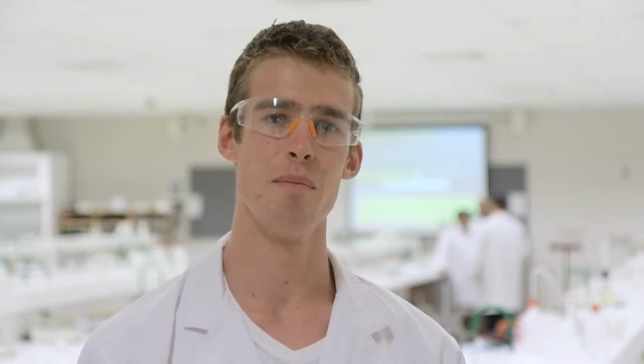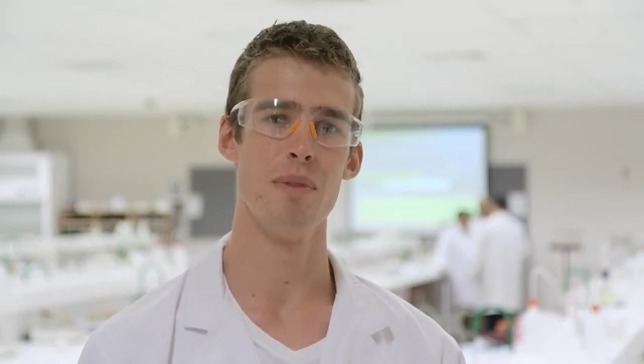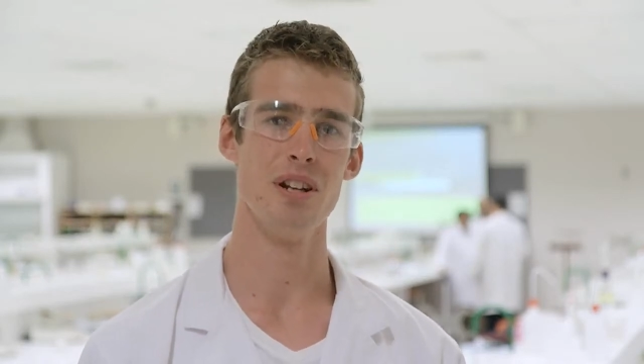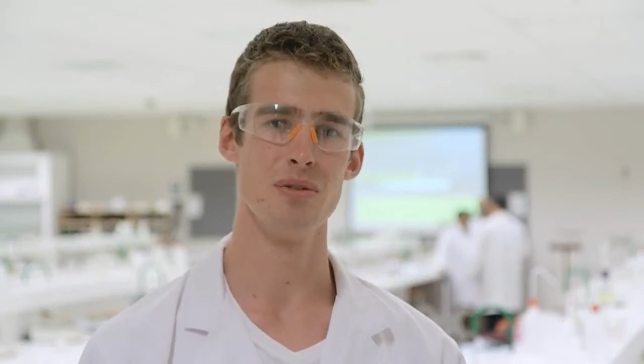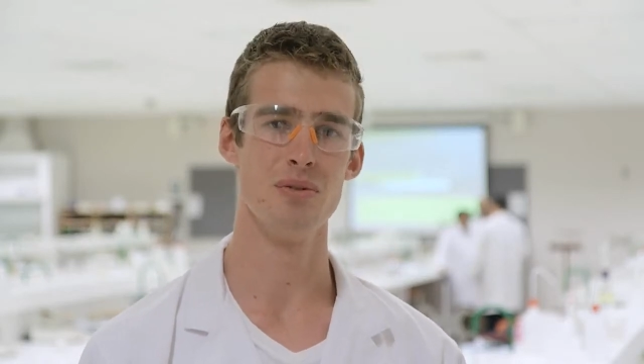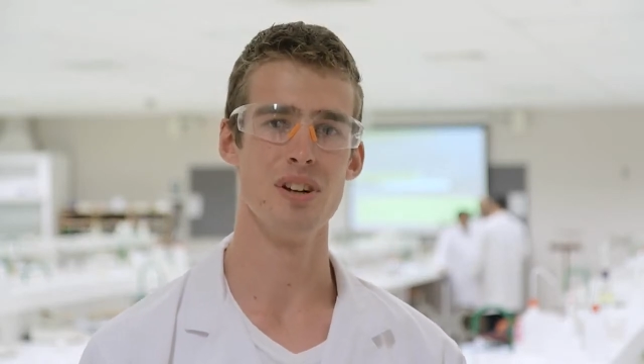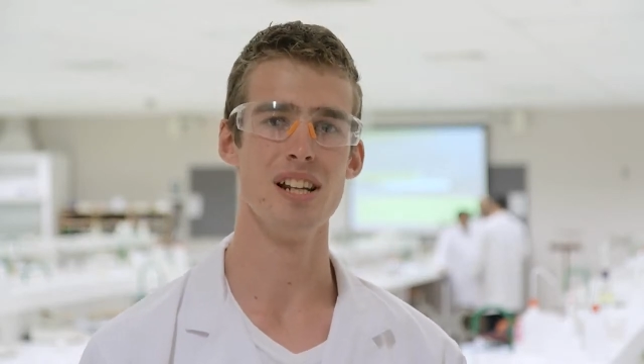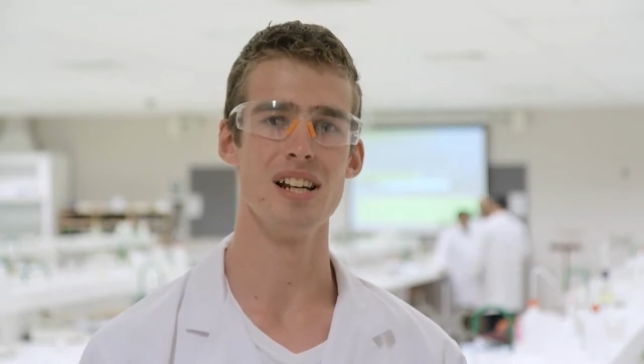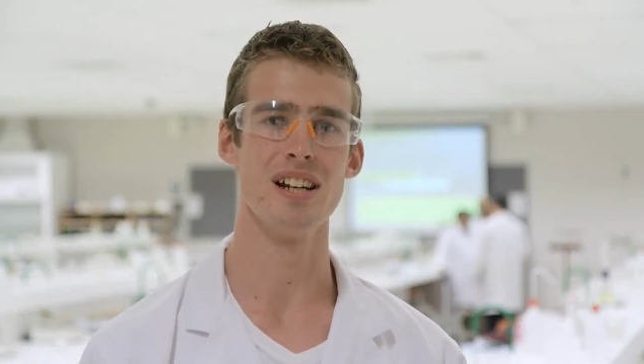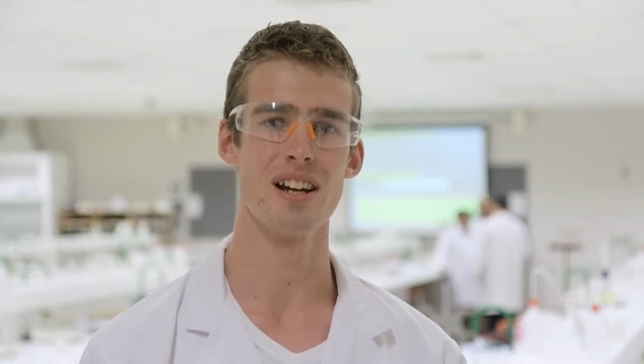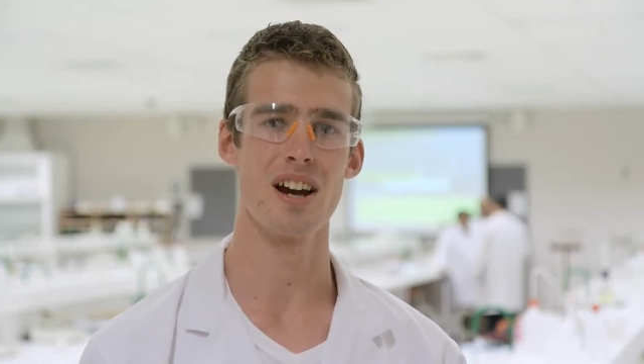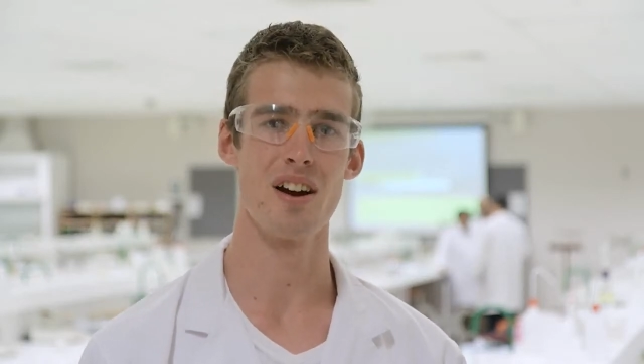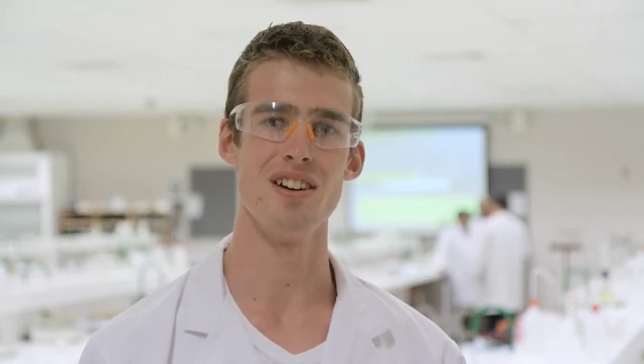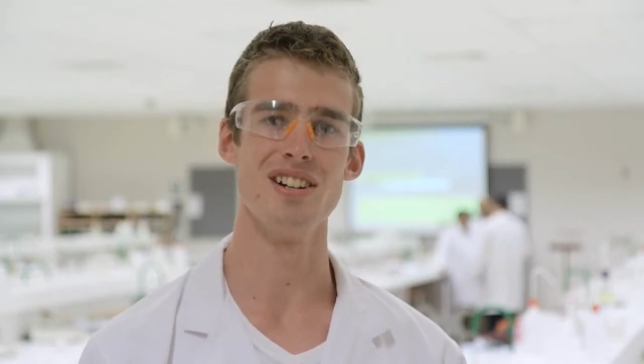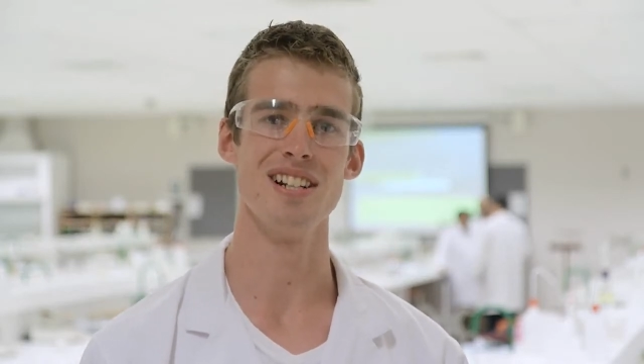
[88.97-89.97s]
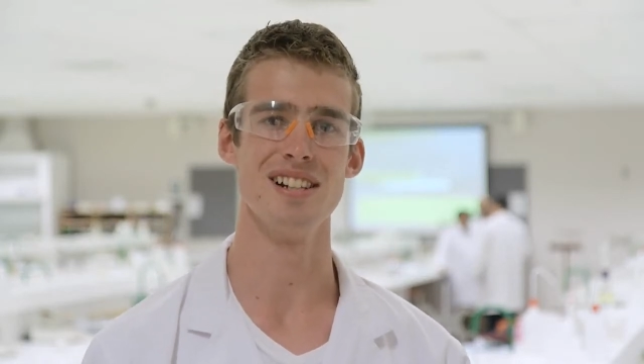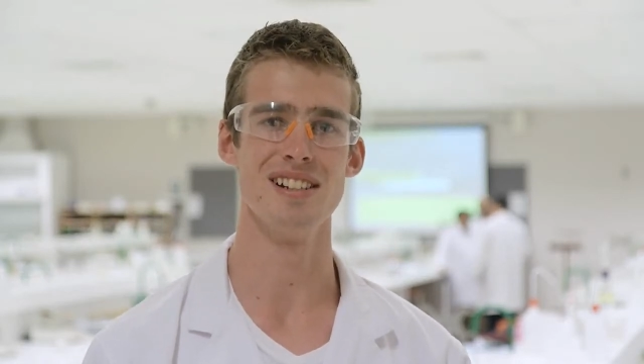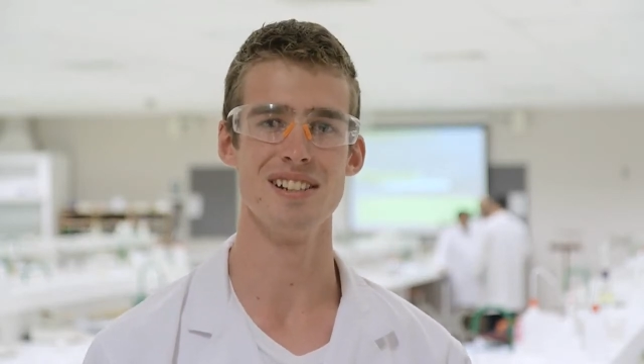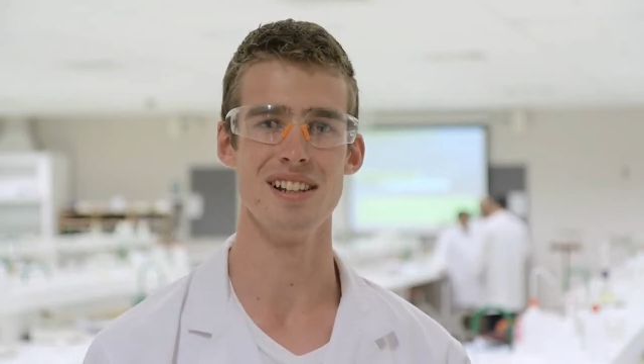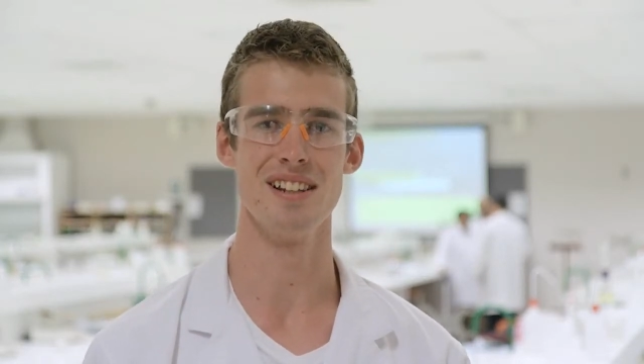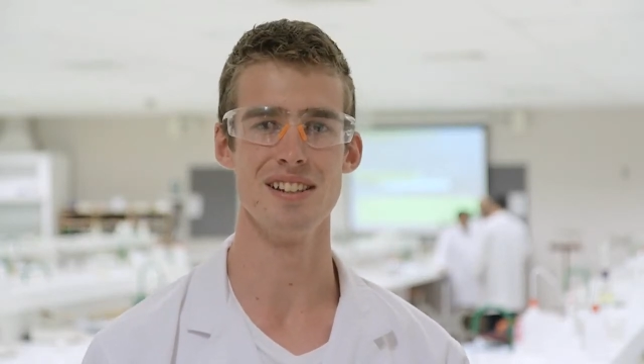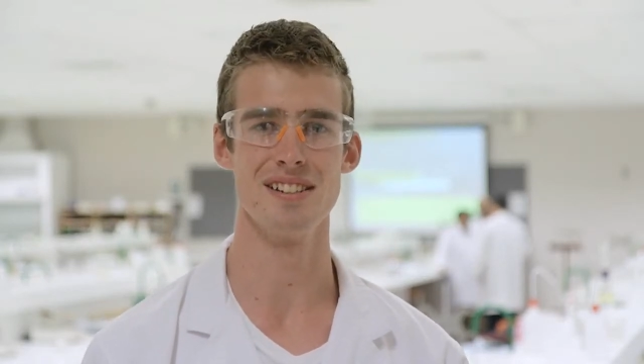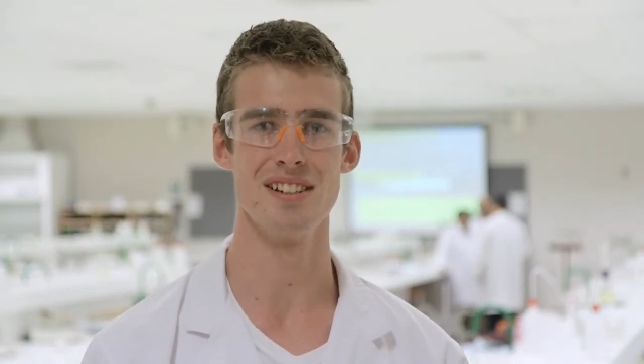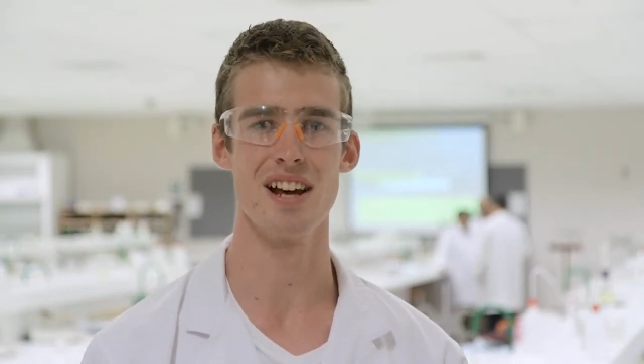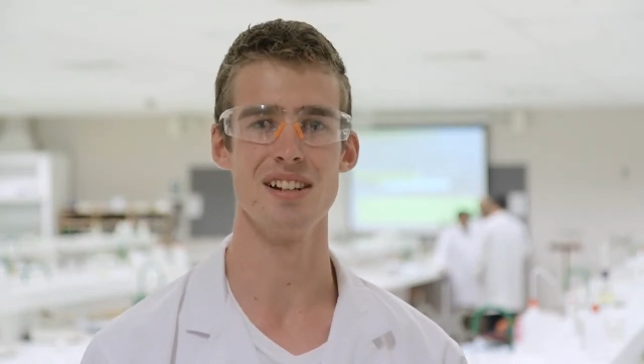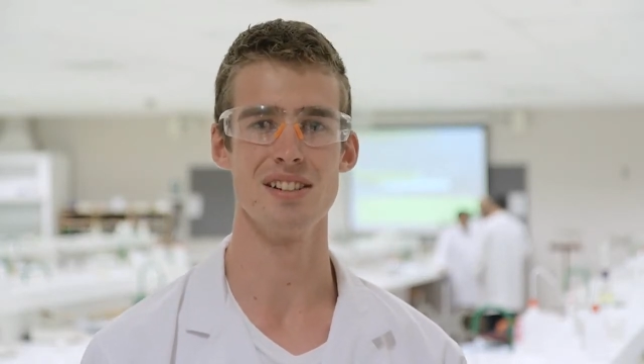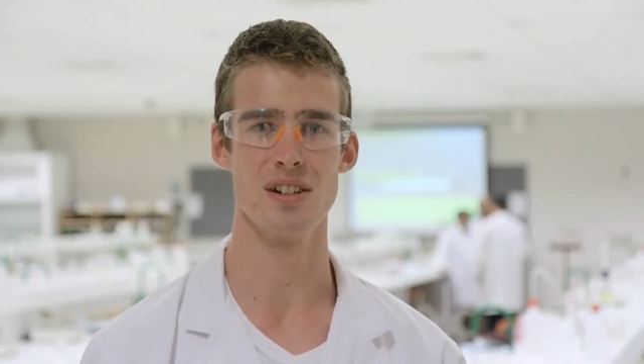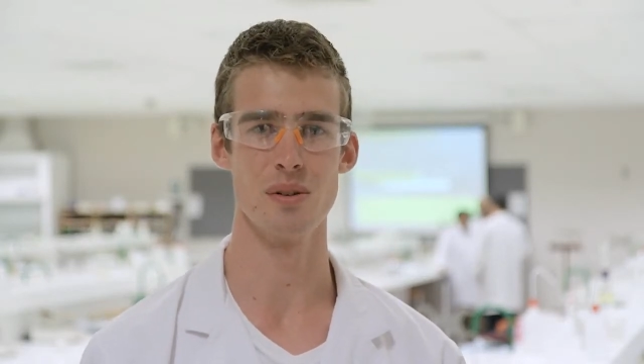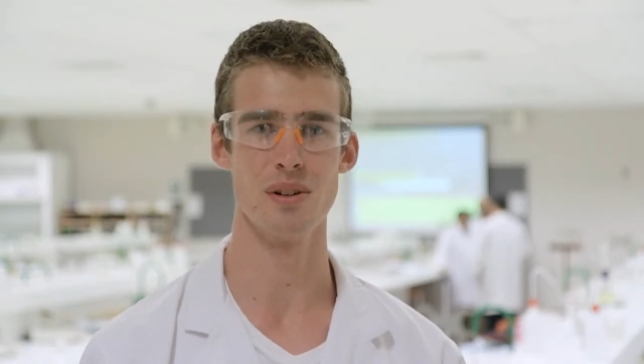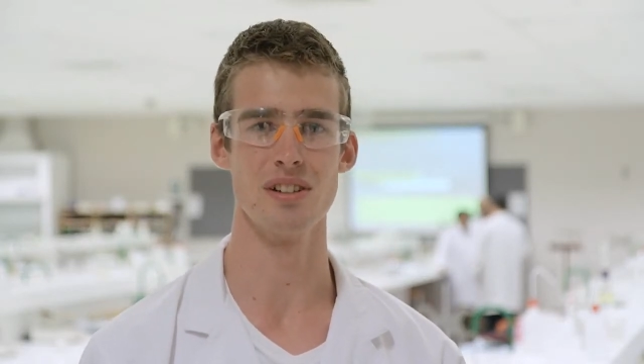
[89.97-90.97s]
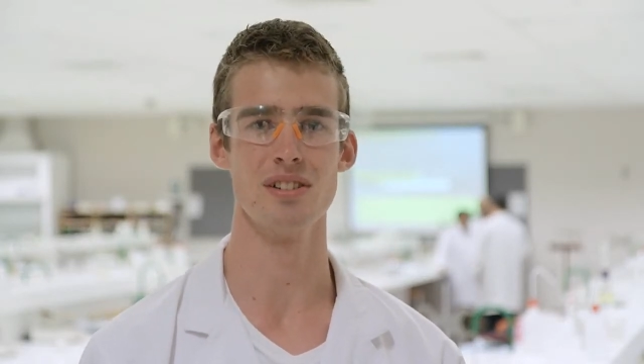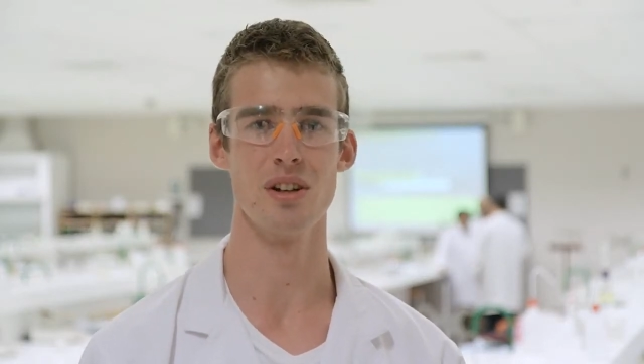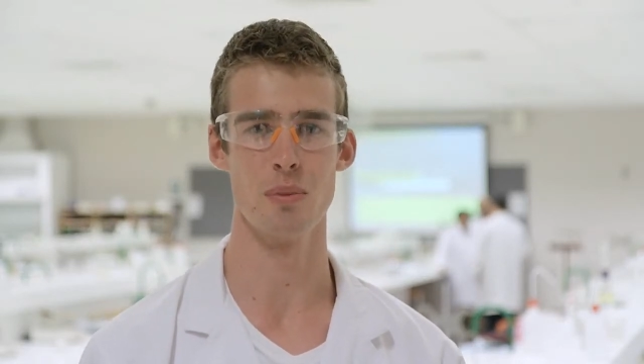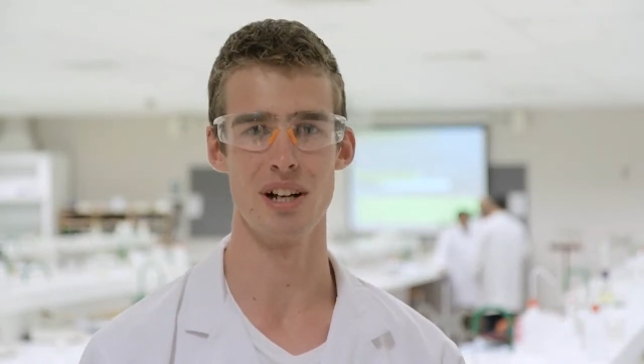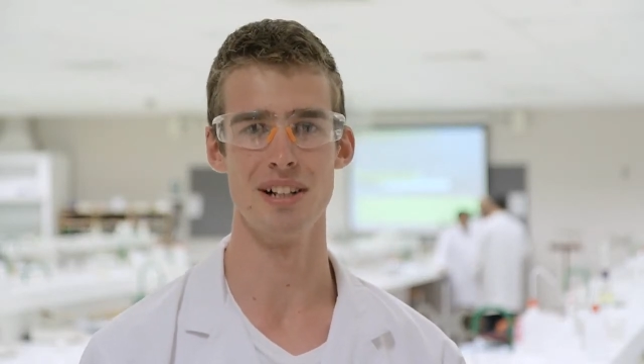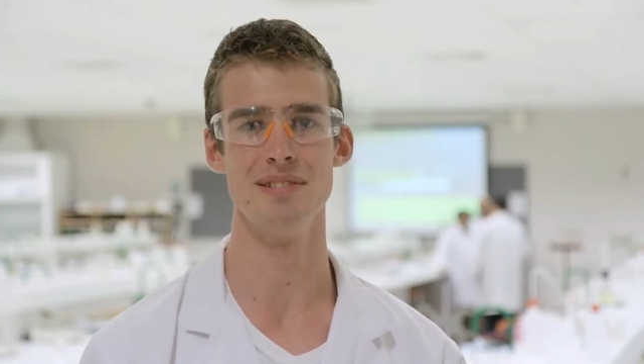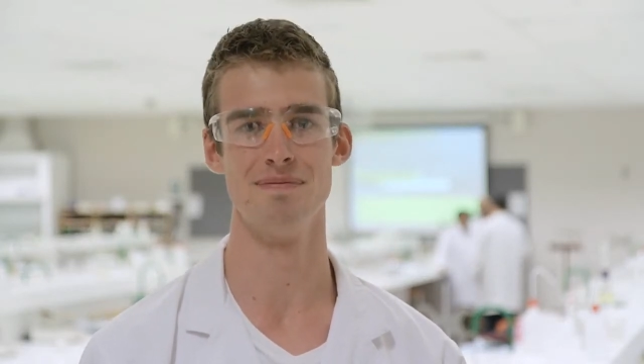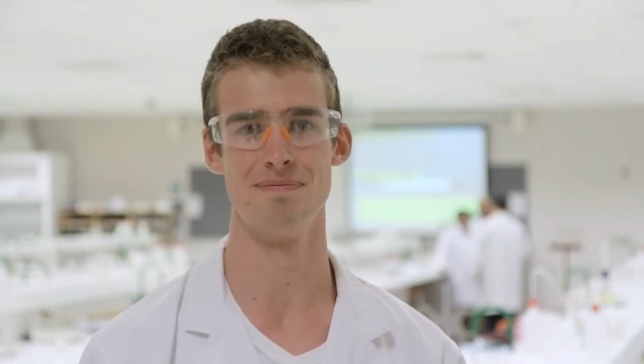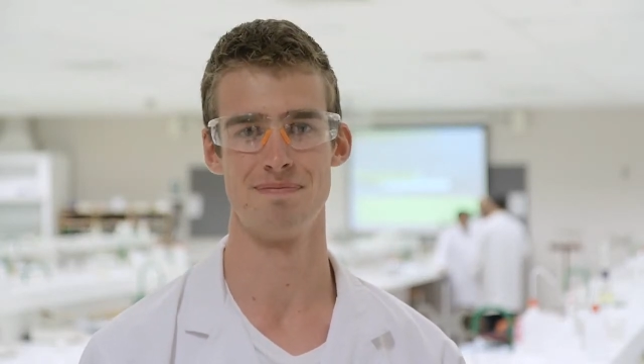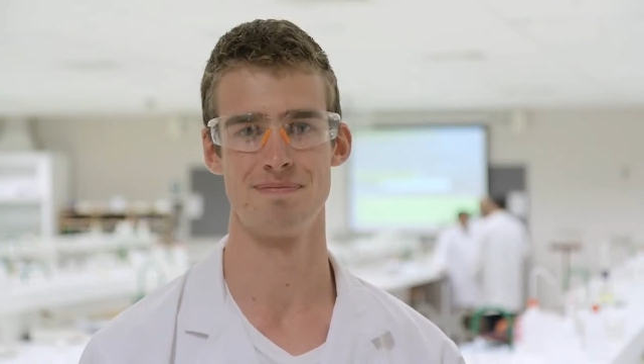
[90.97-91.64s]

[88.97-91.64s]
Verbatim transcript: but it's really encouraging to see that the start is going so well.